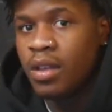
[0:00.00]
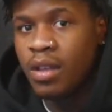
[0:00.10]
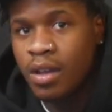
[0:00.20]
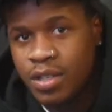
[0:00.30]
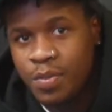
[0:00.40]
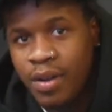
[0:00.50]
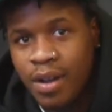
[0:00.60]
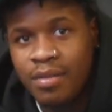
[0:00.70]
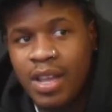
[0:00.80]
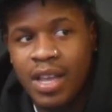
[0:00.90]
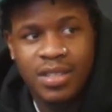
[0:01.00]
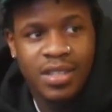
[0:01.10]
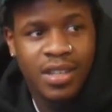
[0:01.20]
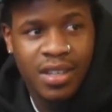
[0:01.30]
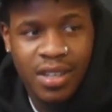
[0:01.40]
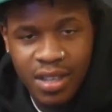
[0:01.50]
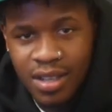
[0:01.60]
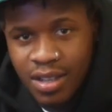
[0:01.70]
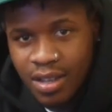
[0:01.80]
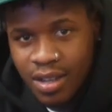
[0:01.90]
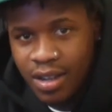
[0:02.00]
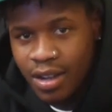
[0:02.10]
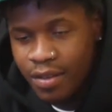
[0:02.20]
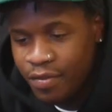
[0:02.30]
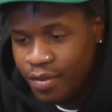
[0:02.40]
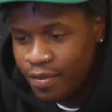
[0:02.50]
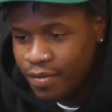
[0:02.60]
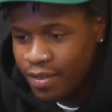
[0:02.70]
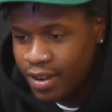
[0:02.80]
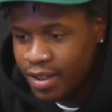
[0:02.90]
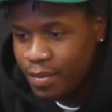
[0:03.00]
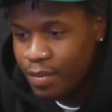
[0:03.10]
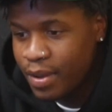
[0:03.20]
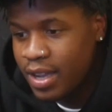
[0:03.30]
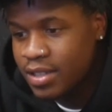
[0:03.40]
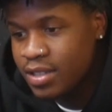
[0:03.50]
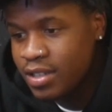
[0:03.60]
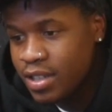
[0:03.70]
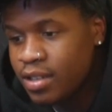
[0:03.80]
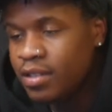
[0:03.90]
Yo, it's PrimeNasti. I'm from fucking Pasadena.